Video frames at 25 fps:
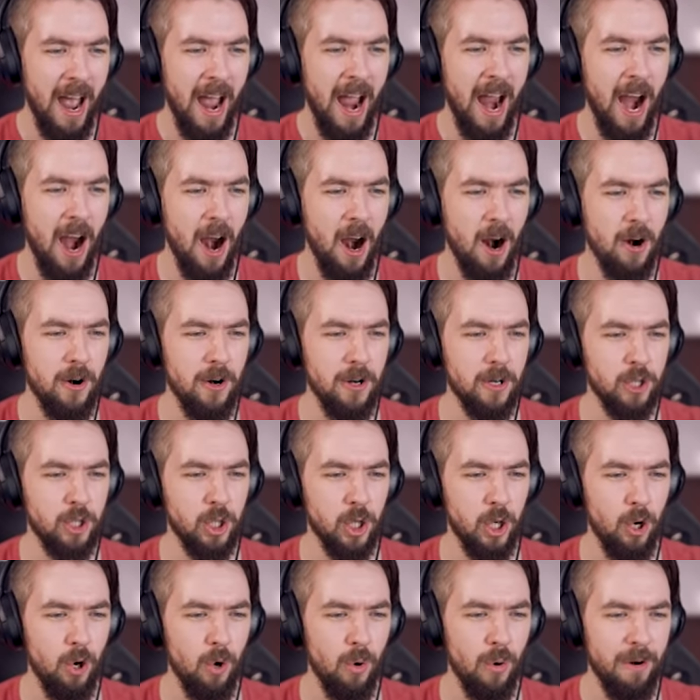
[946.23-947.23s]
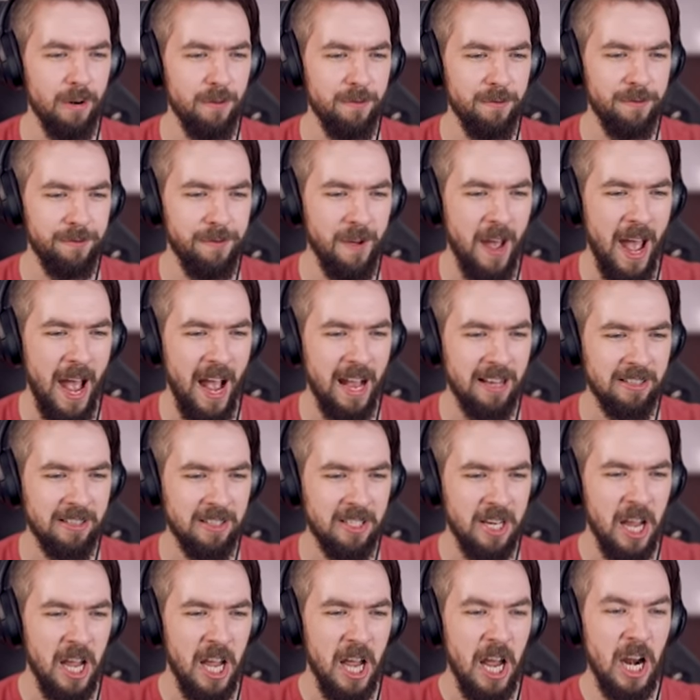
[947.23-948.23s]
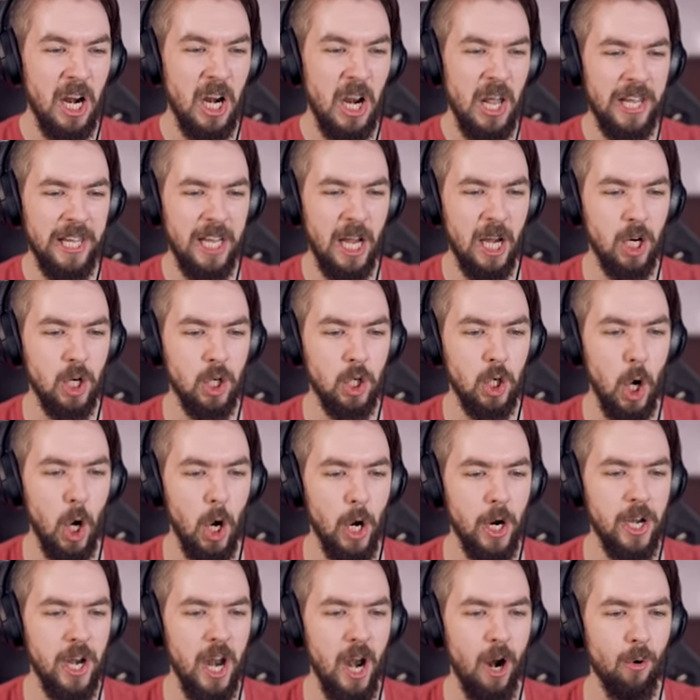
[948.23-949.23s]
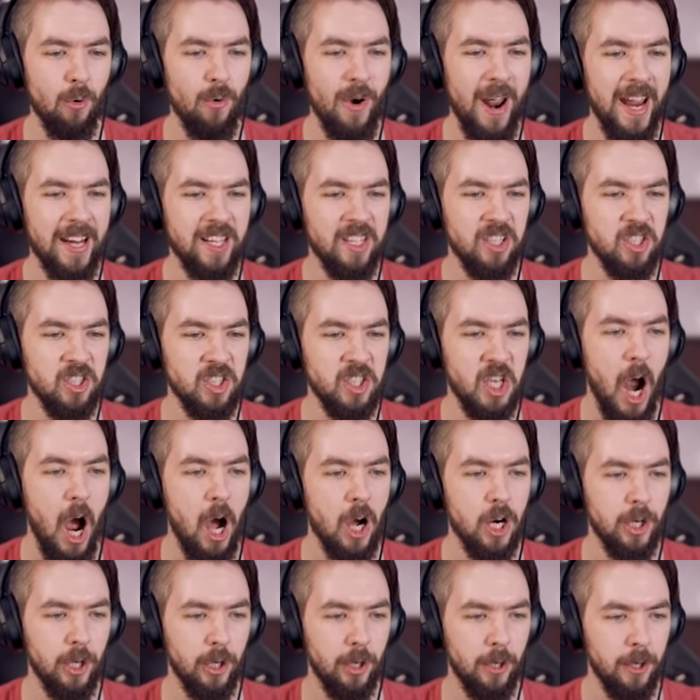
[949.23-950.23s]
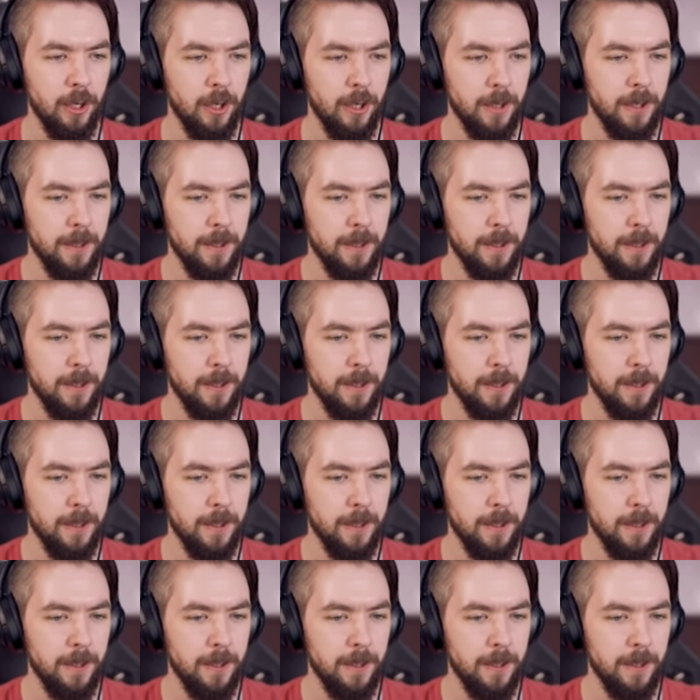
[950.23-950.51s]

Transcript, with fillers: hard and true and fast, like a good erect donger.